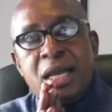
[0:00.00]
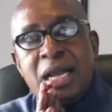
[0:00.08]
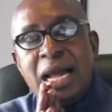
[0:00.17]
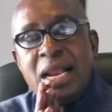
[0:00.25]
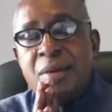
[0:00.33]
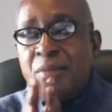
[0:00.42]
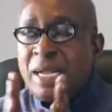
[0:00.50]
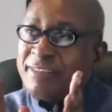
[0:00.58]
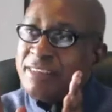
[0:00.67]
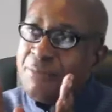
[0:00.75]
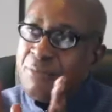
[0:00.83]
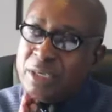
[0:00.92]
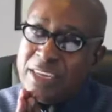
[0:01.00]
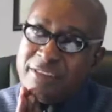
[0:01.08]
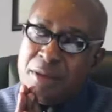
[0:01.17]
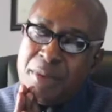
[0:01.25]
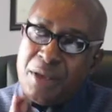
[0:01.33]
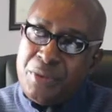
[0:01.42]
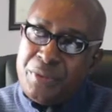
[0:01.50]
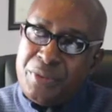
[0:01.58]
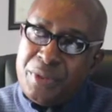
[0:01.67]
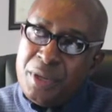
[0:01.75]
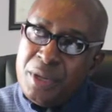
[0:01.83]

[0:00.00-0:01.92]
Kana mukasavhota sema youth,